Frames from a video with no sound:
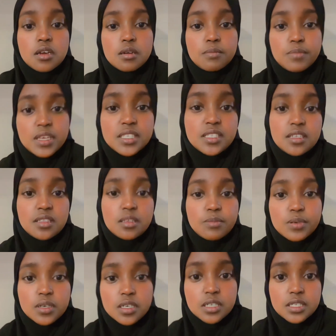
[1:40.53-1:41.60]
basically
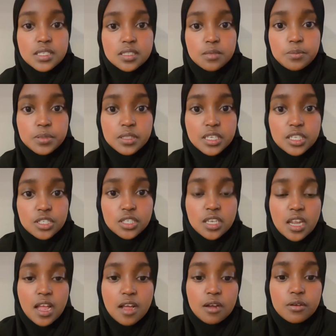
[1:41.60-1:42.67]
put a stipulation
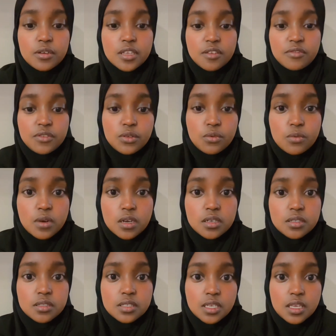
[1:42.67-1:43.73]
out if you
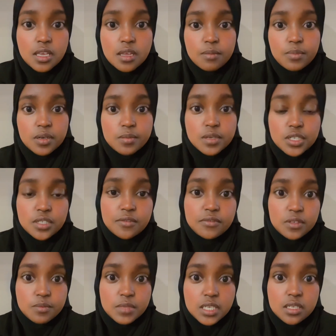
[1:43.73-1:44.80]
want to get permission
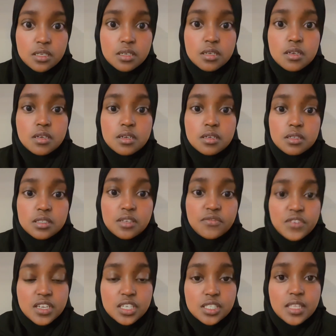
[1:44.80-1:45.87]
from me to
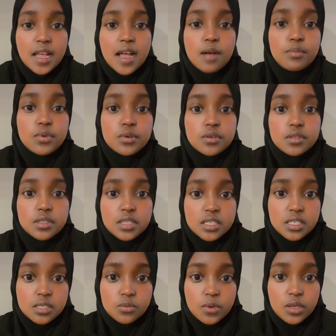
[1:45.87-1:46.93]
finish the apple, this
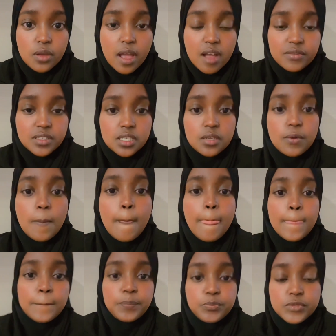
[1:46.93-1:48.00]
is what you have to do.
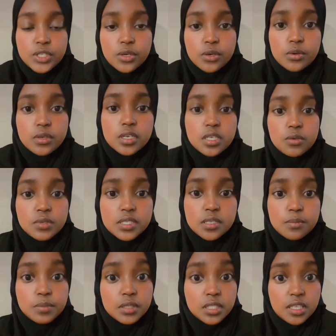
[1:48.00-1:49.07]
So he was a
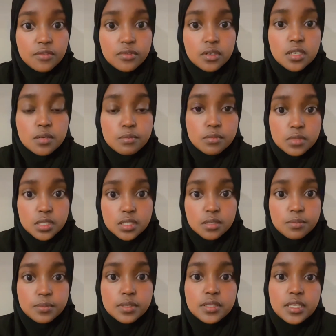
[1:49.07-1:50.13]
believer, a
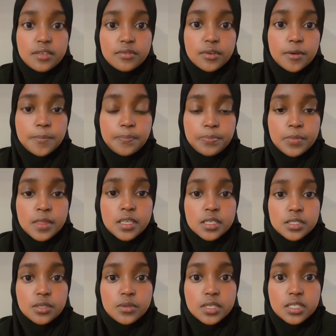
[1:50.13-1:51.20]
Muslim believer.
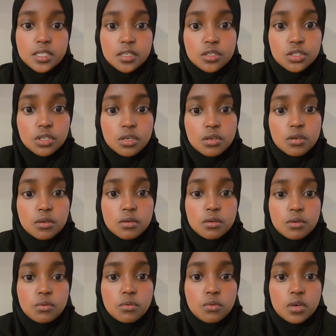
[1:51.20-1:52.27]
So he said, Sure,
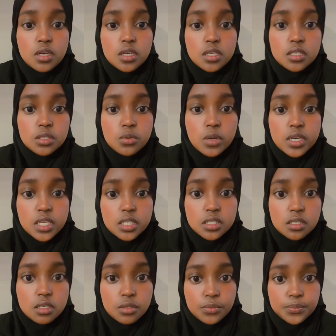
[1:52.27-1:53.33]
what do I need to do?